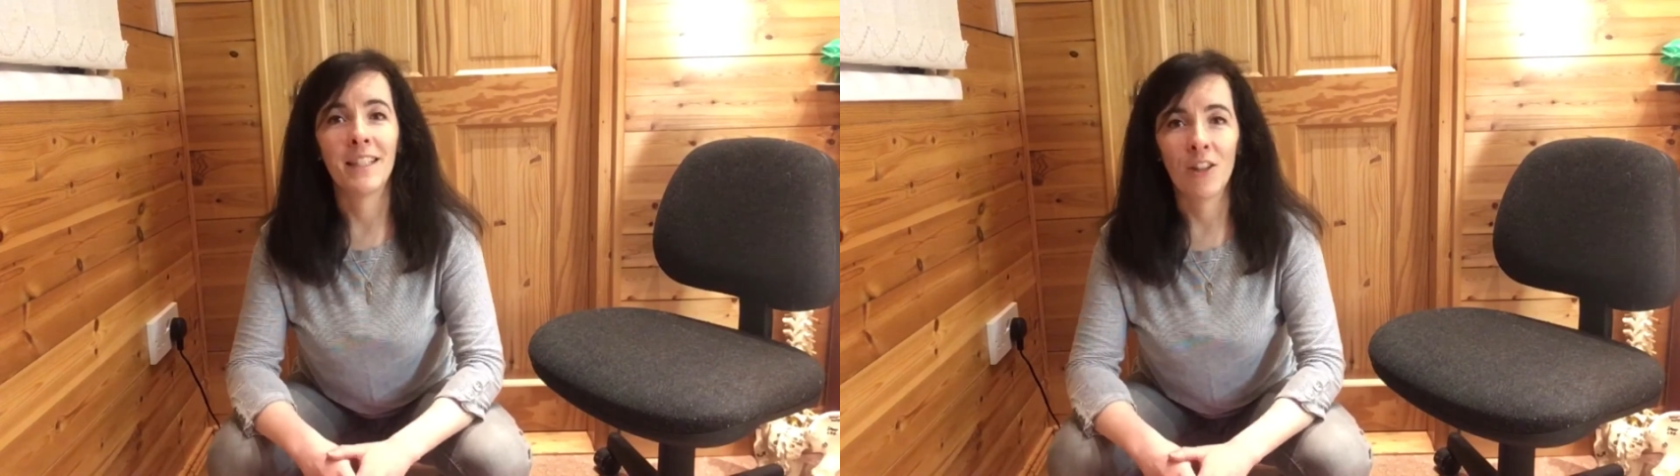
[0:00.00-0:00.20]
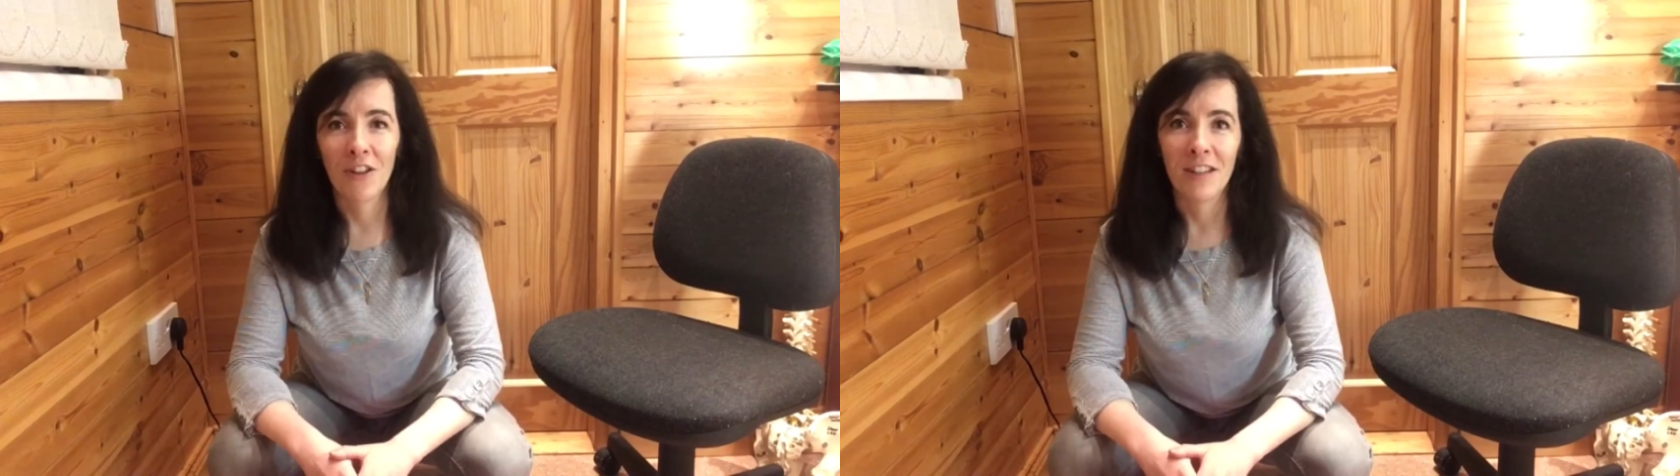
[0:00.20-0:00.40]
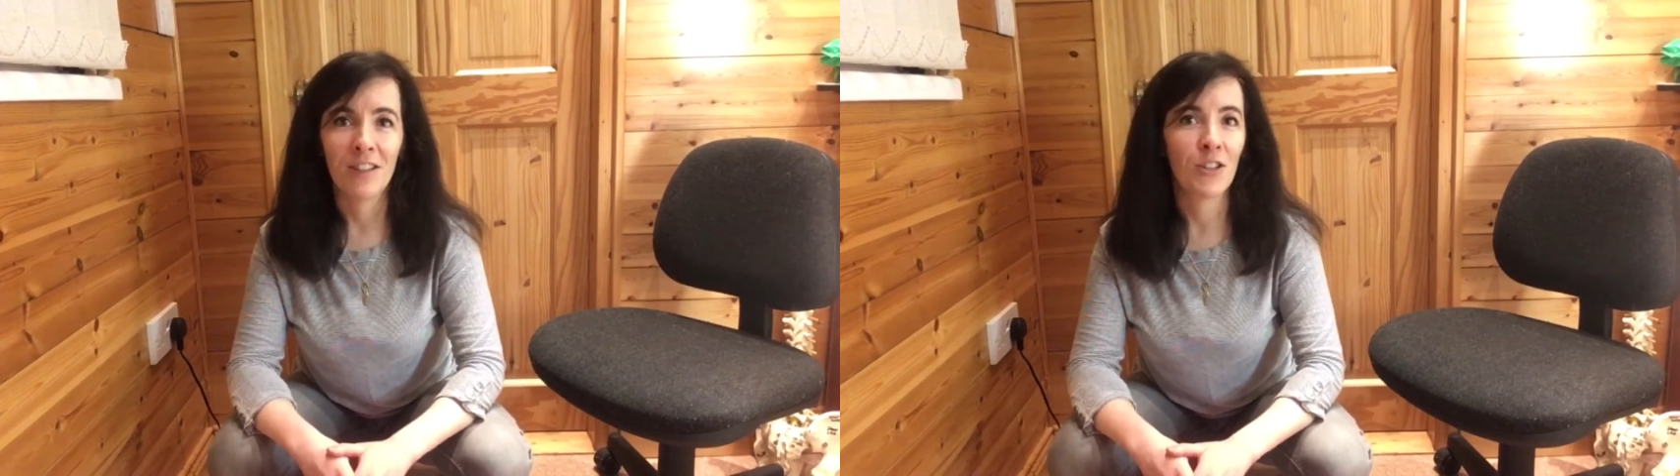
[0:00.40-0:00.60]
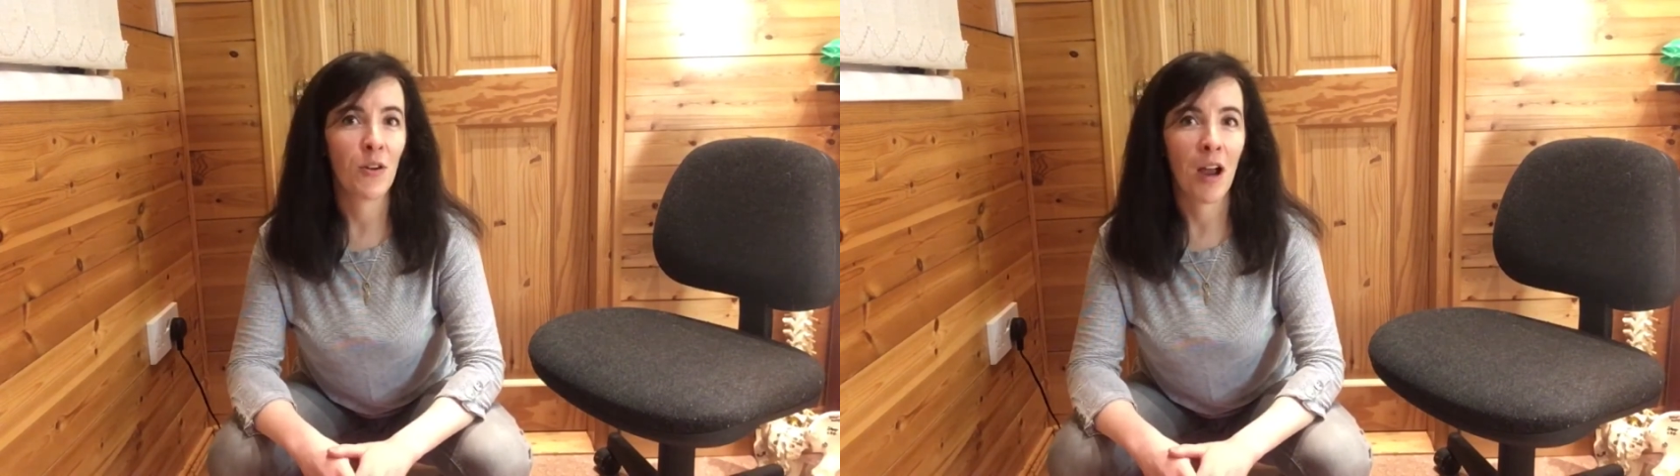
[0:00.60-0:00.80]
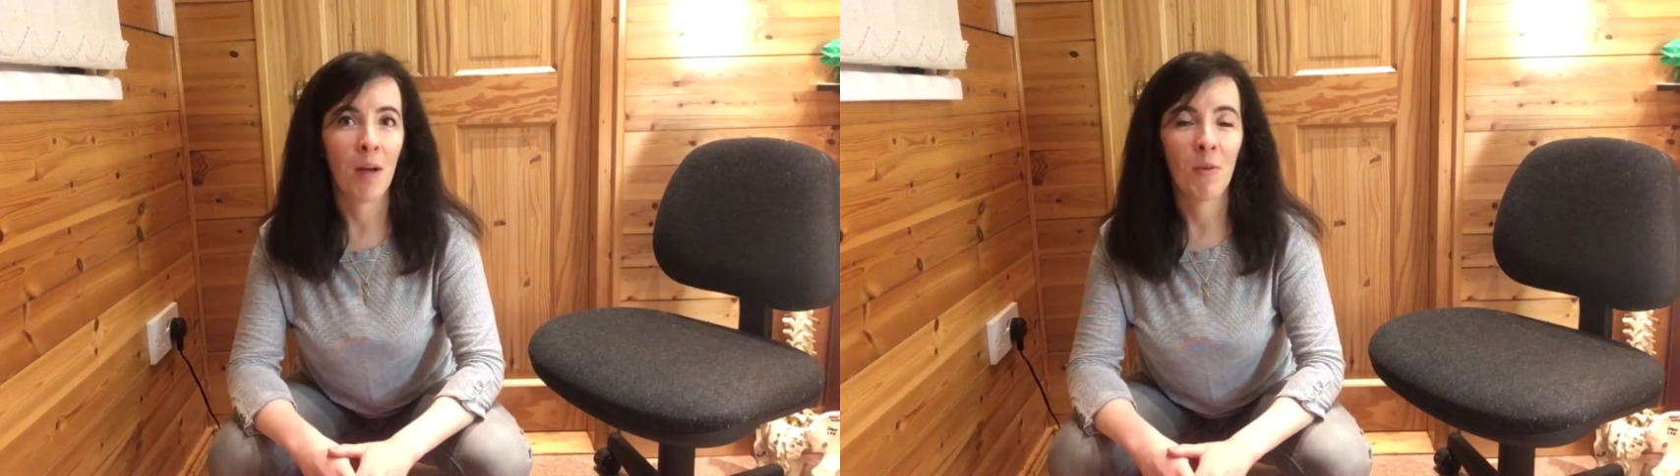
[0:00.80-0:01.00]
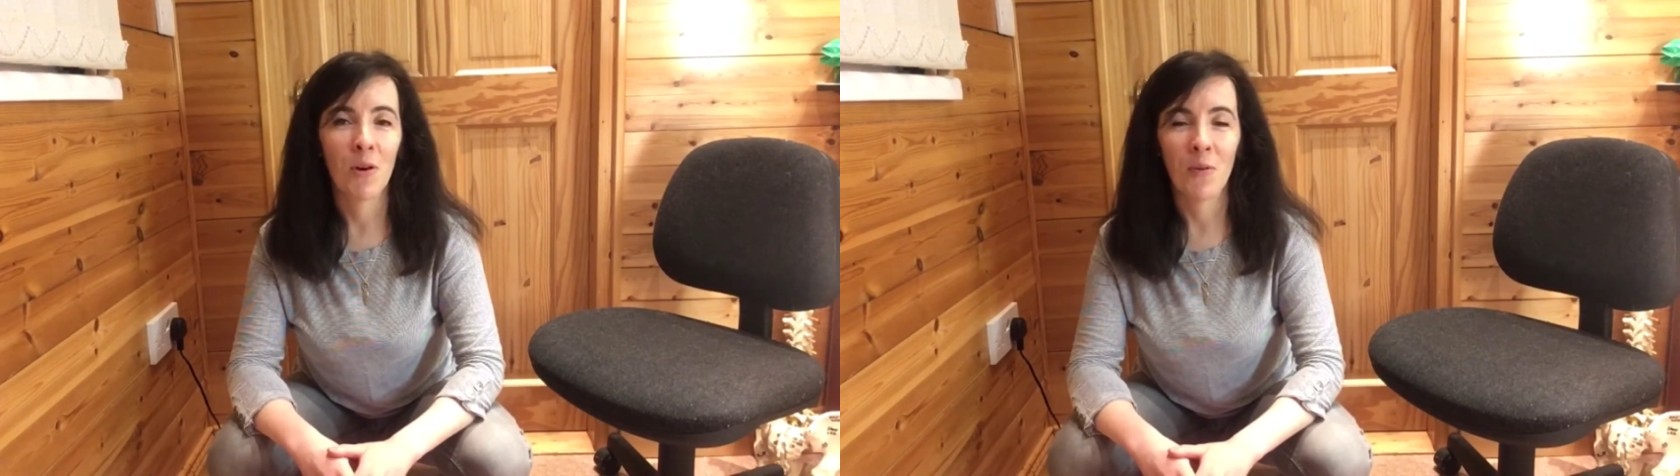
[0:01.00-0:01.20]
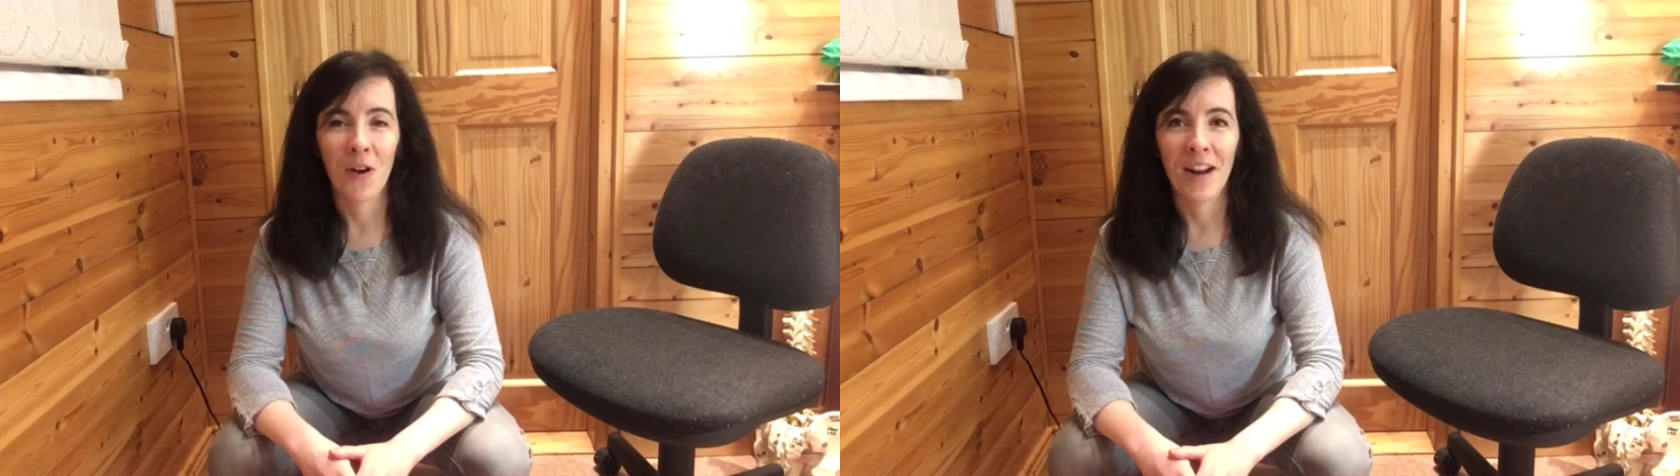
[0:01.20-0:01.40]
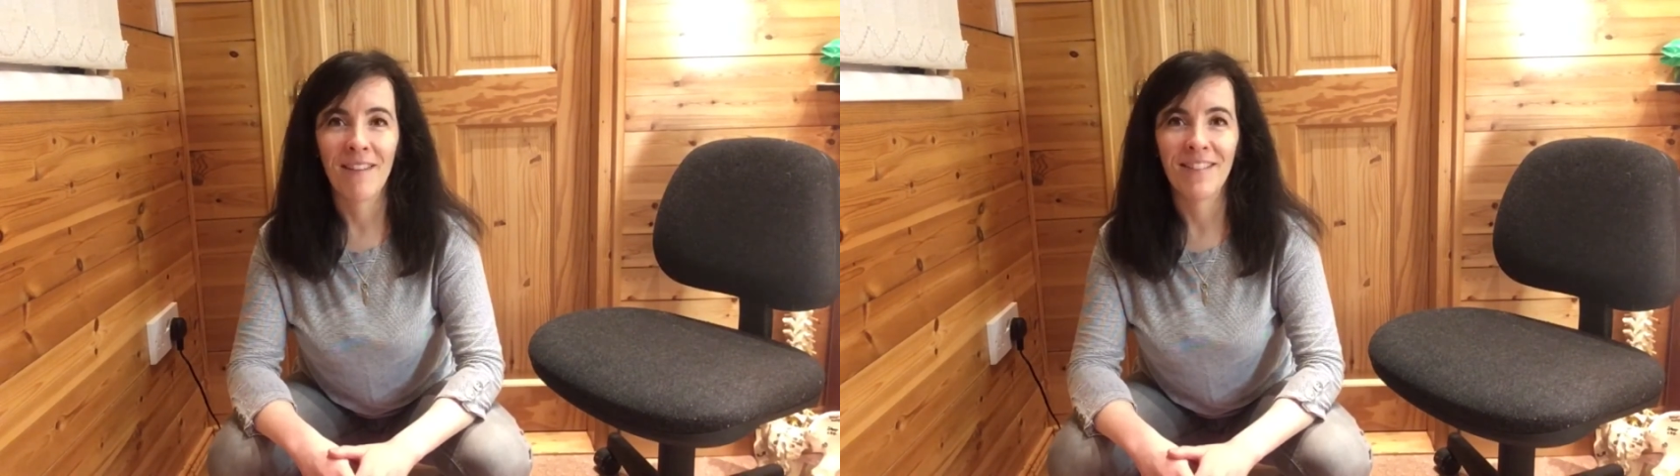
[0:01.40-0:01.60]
your Instagram or whatever